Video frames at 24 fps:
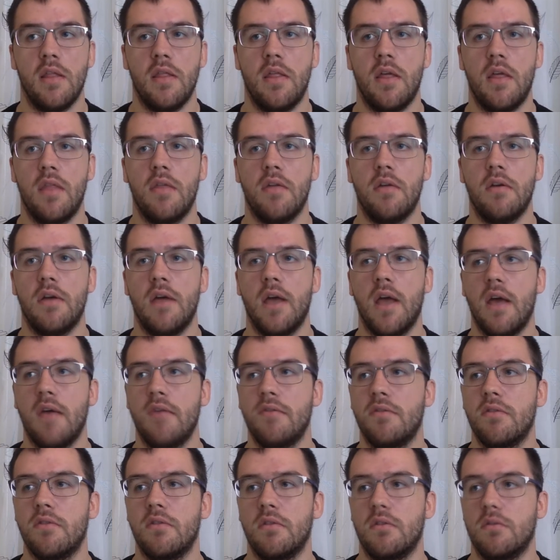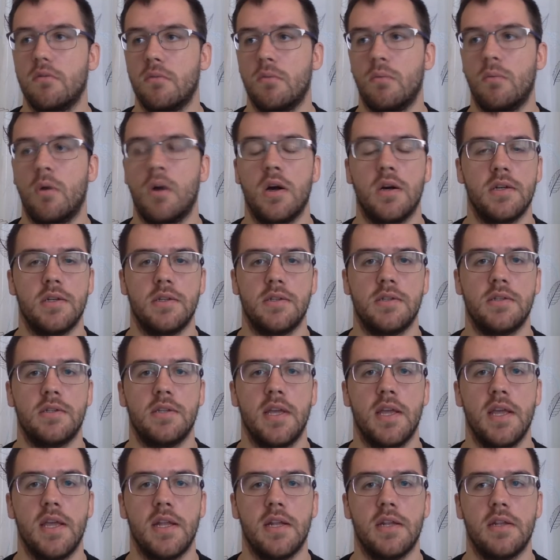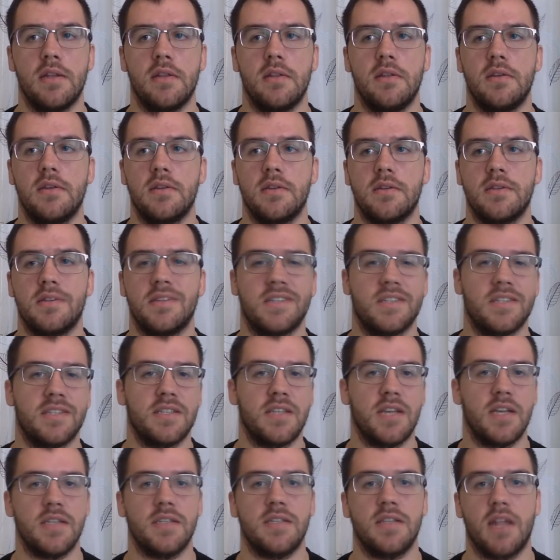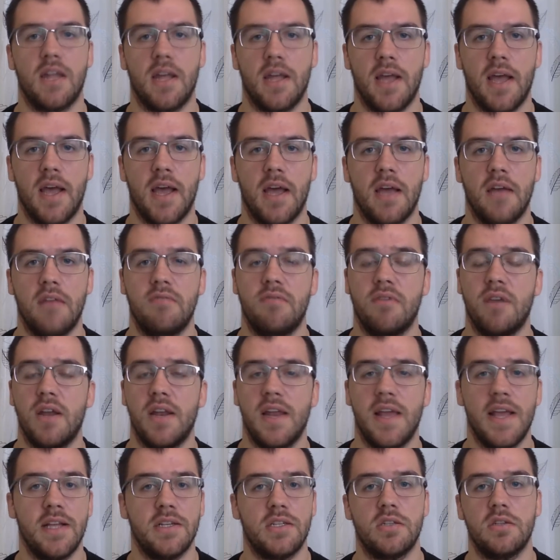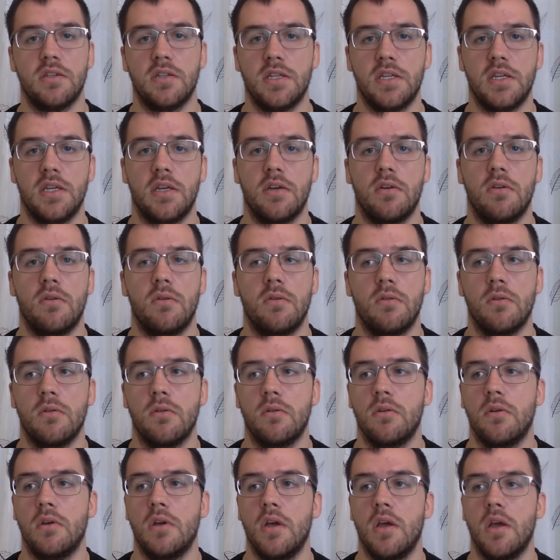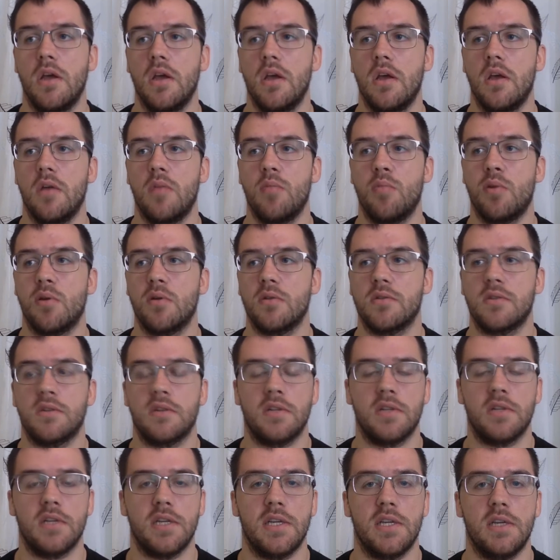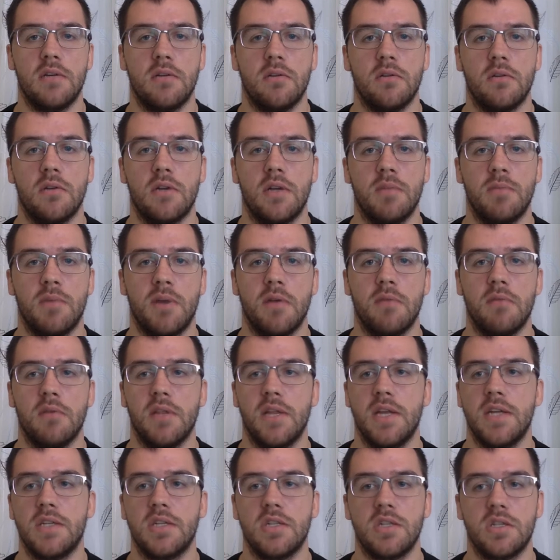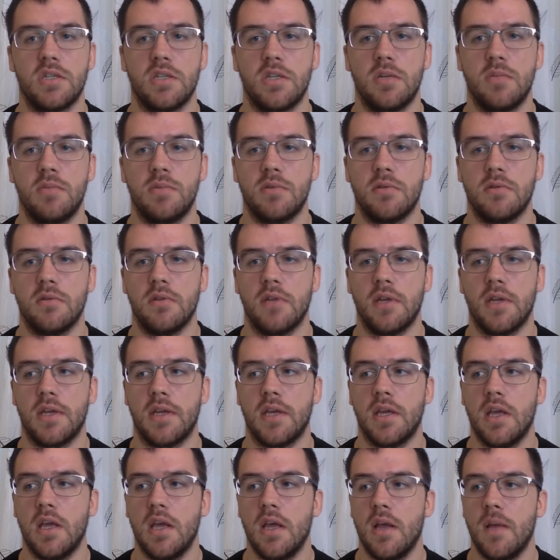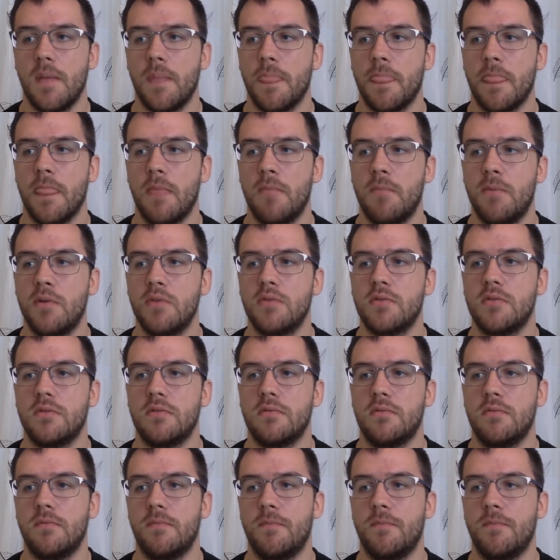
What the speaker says: than there ever was in the success that I had financially or personally or in my relationships. Or like, the most